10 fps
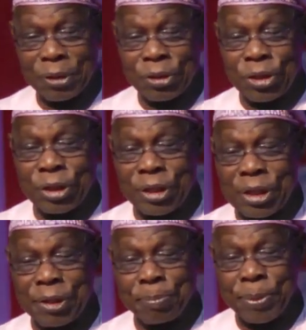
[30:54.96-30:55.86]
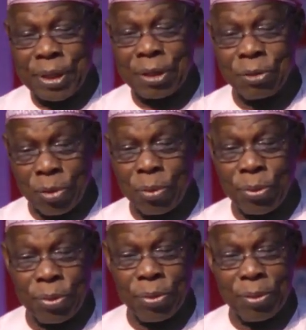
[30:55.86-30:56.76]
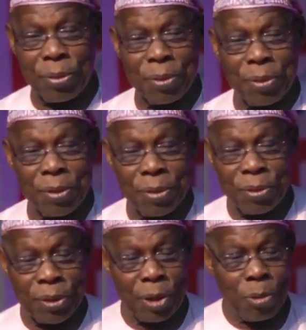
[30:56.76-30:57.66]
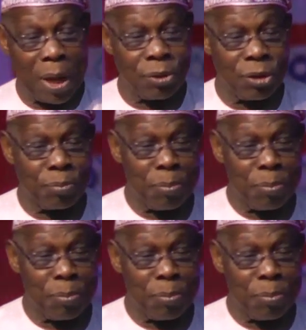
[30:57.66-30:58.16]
GDP growth. They were not